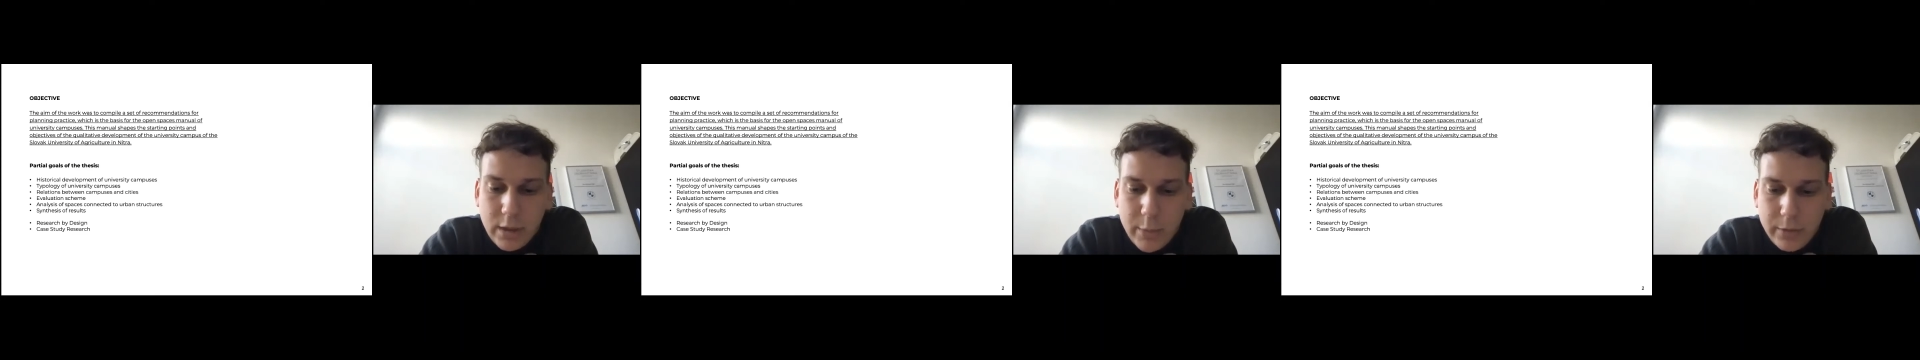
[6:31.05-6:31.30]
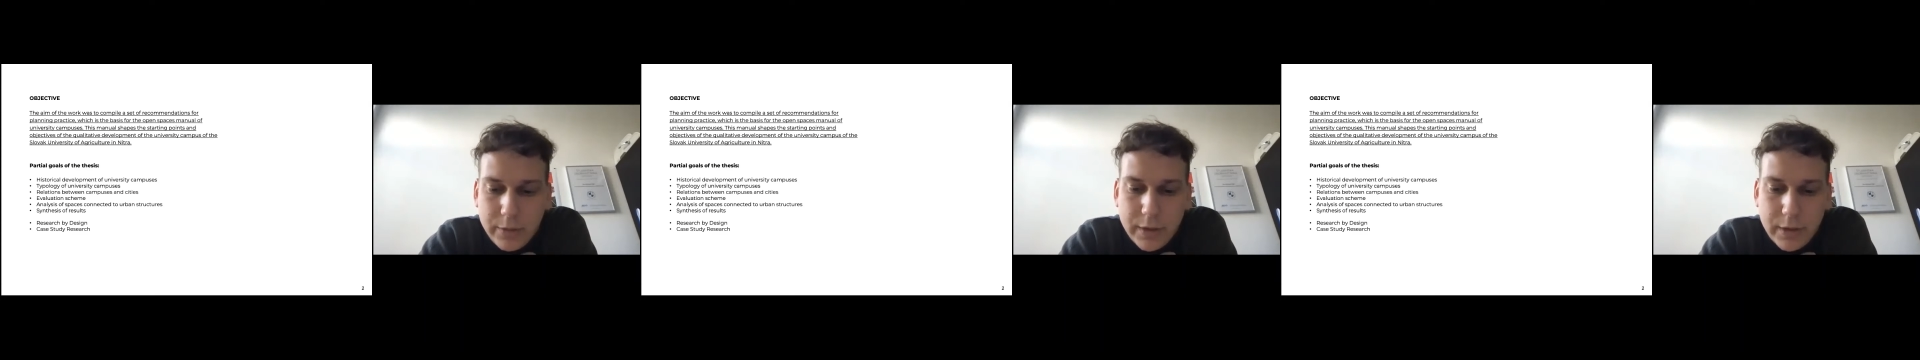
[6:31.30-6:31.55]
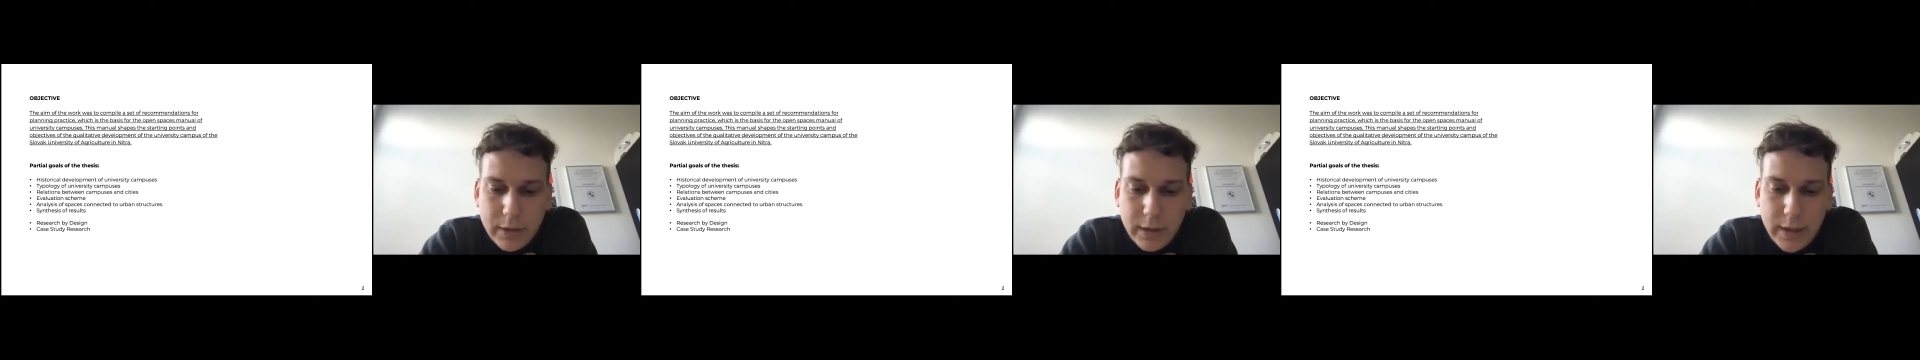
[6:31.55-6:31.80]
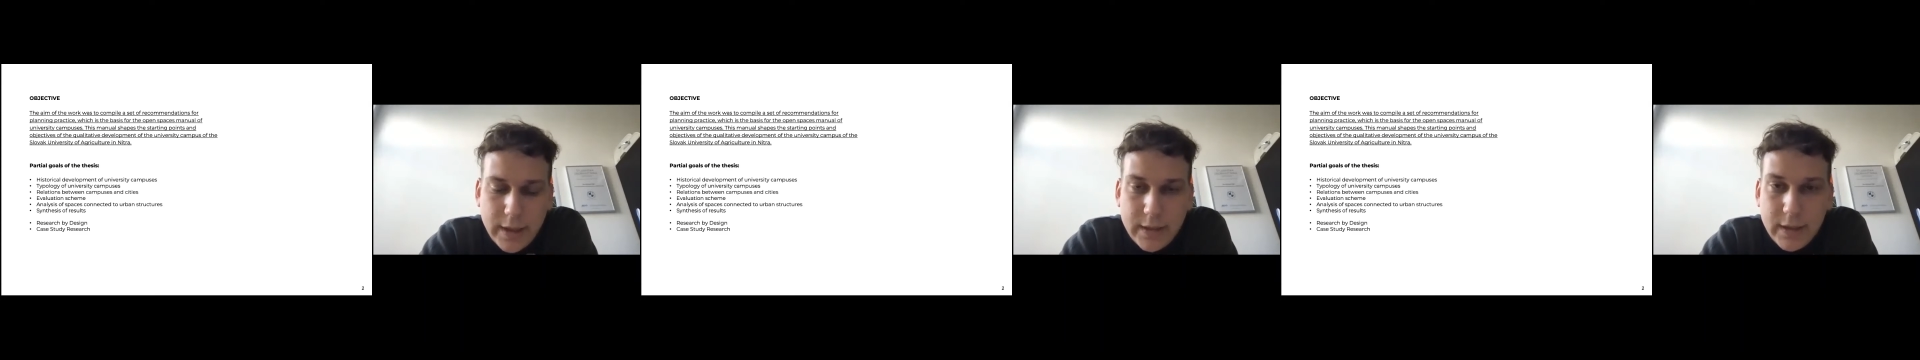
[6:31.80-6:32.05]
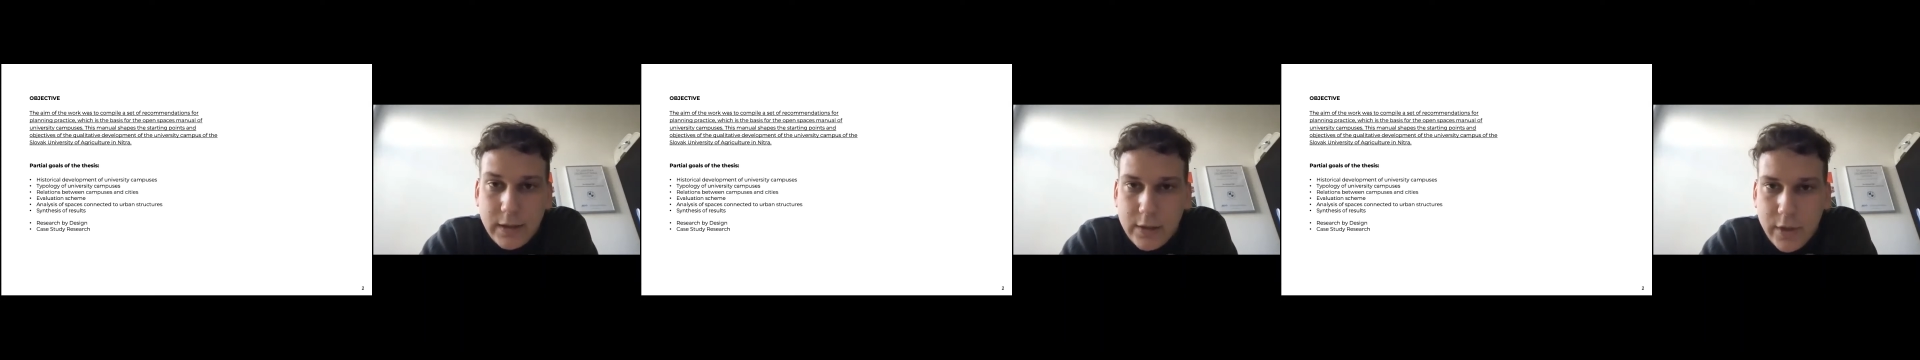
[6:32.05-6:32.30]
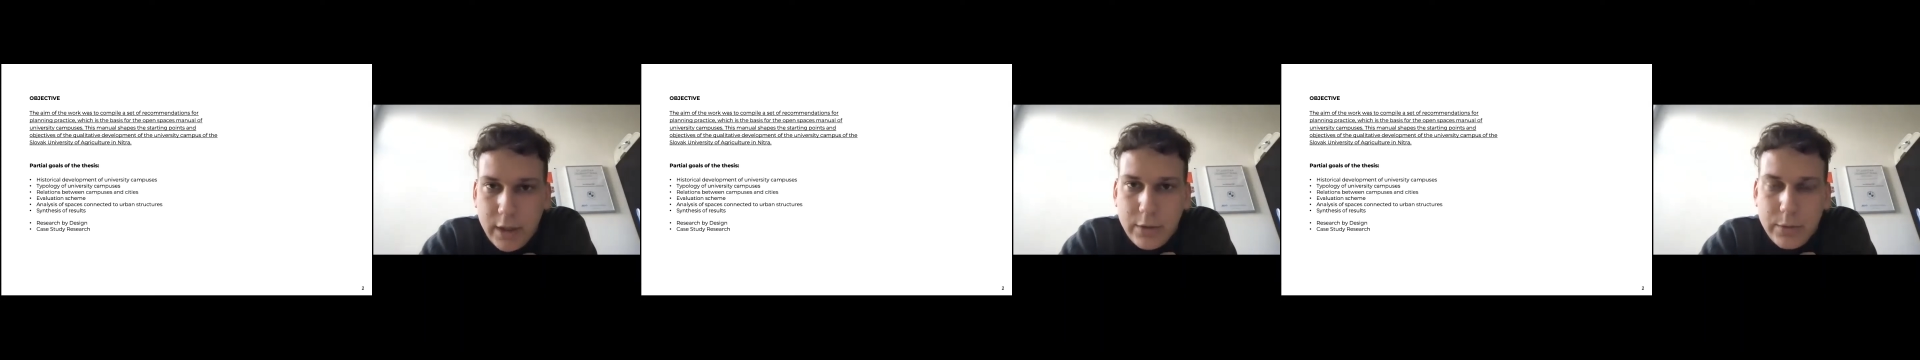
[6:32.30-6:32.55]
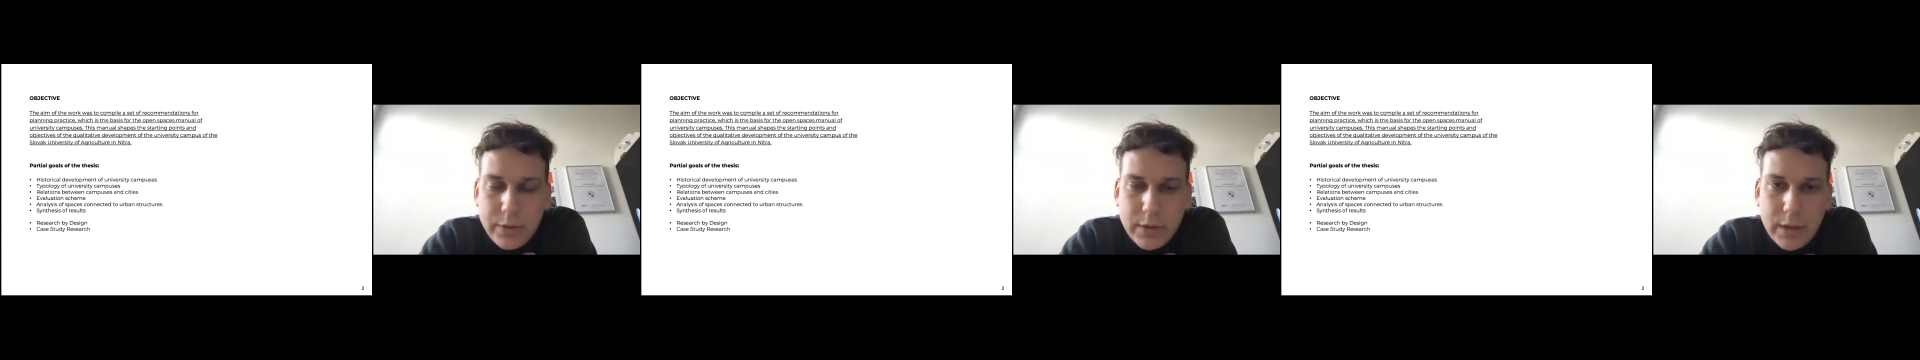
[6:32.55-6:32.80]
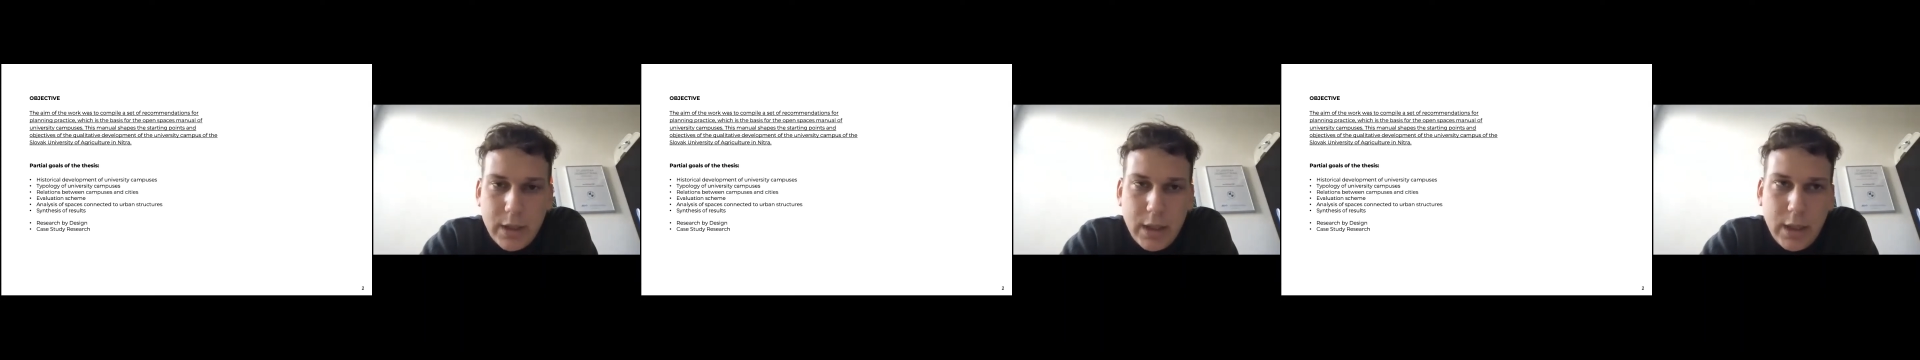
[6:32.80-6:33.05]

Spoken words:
about the aesthetic values,